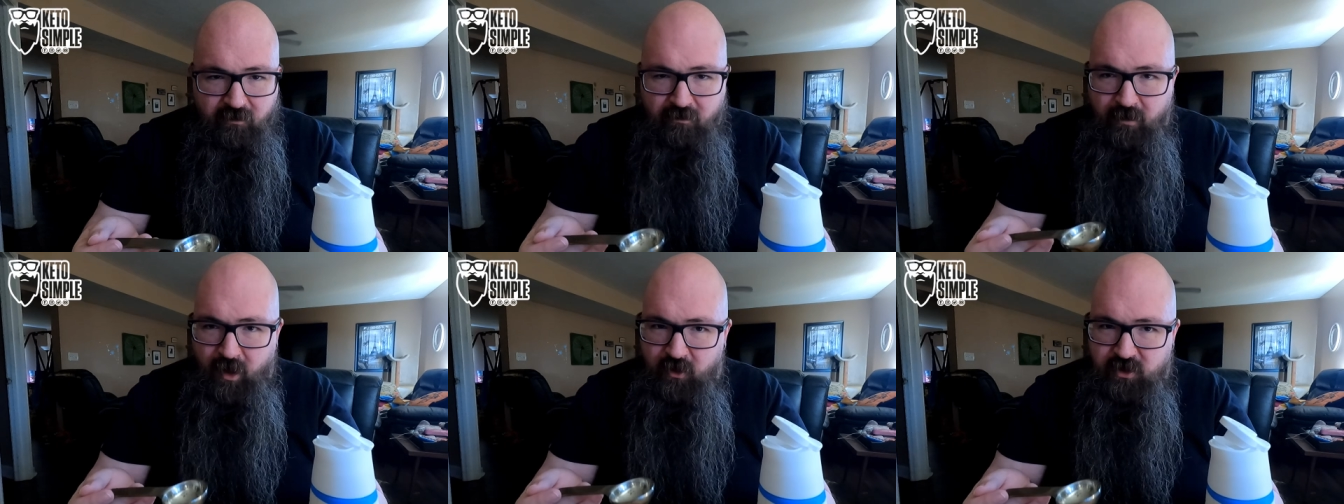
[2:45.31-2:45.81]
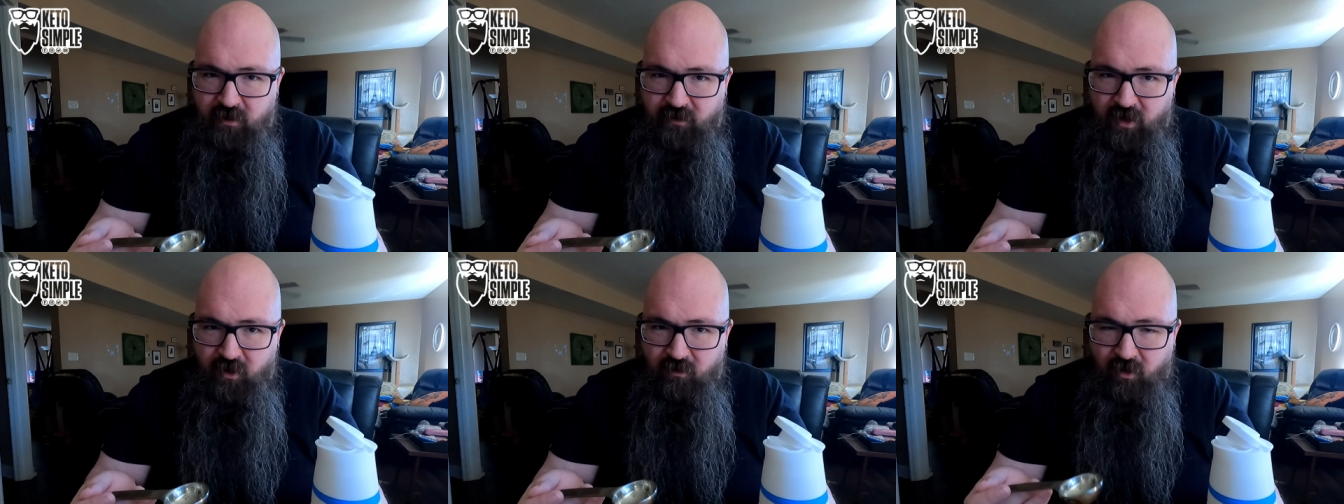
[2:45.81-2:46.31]
Most of
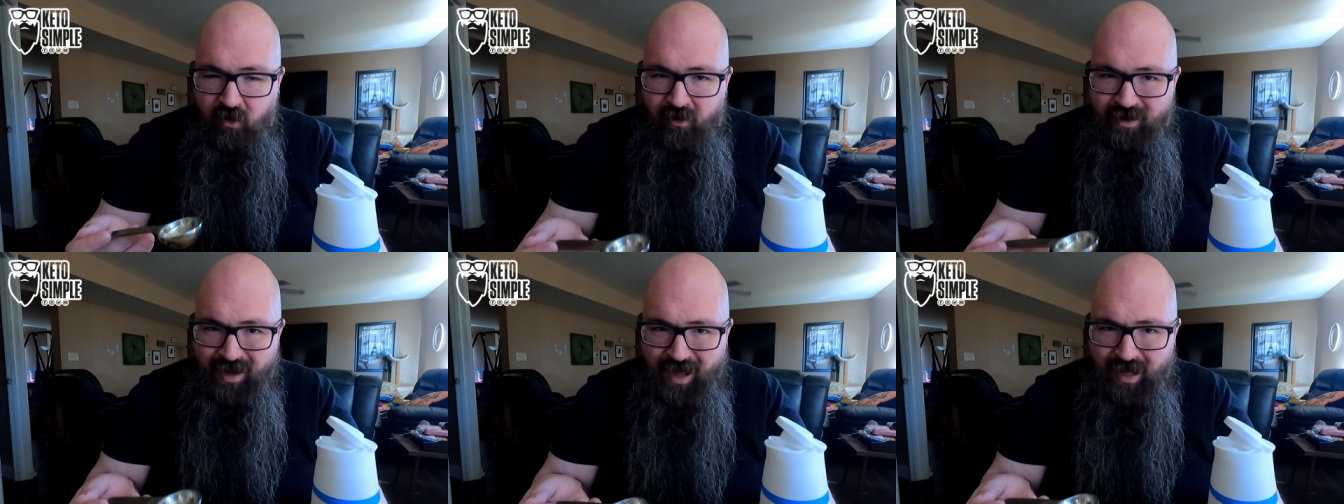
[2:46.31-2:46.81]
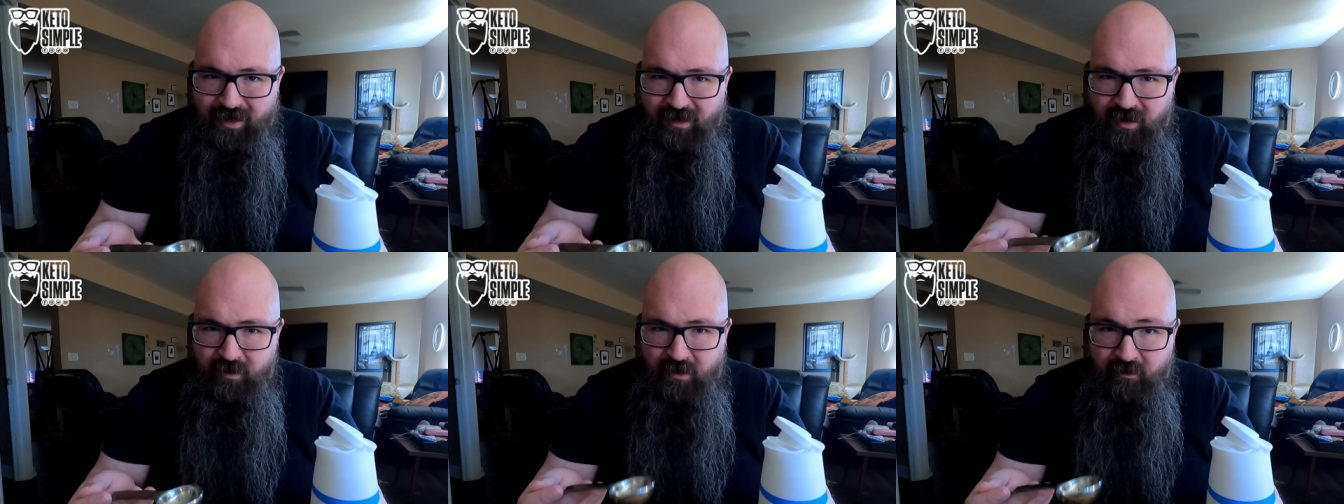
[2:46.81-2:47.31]
you are not
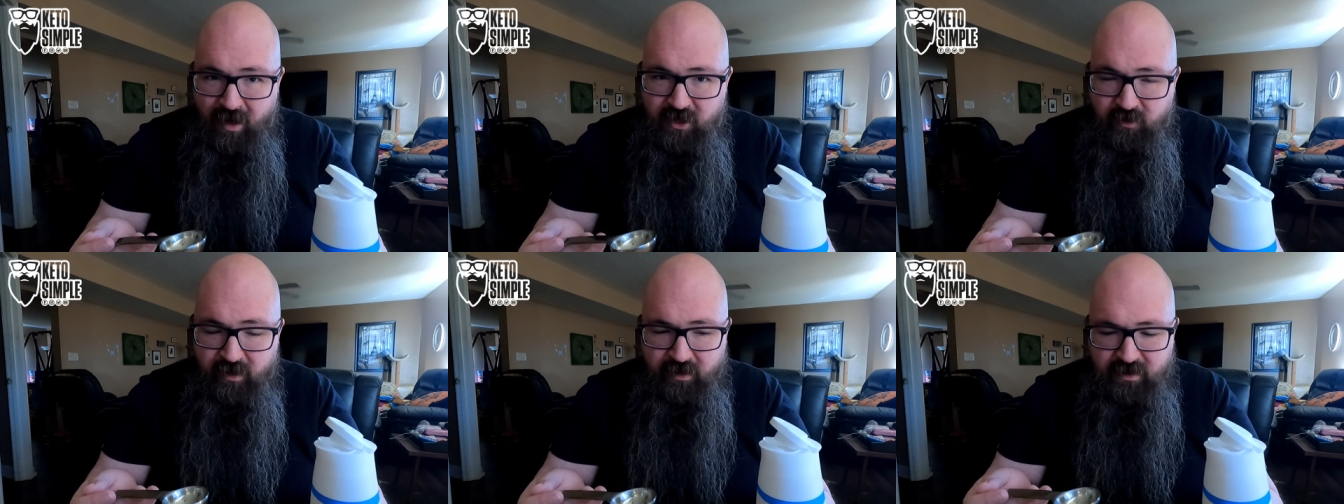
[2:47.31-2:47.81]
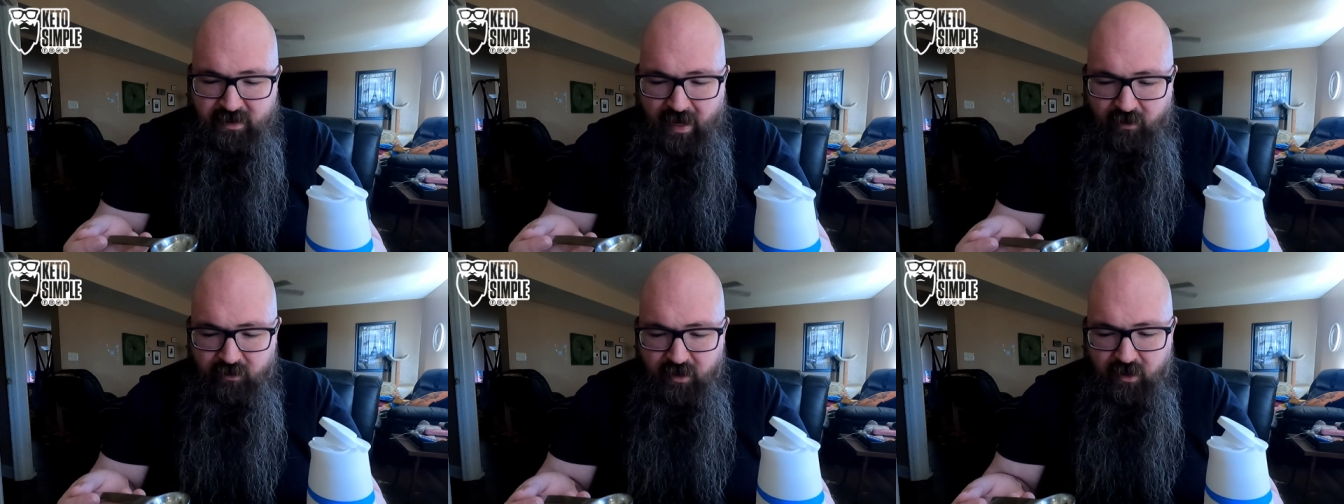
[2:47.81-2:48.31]
gonna be measuring this
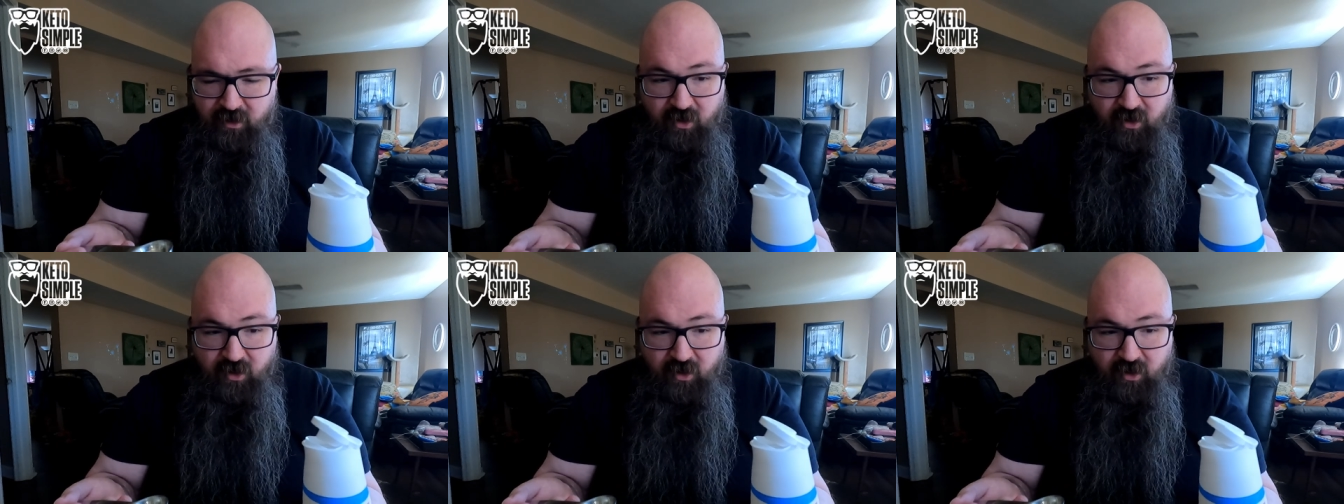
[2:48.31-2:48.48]
out.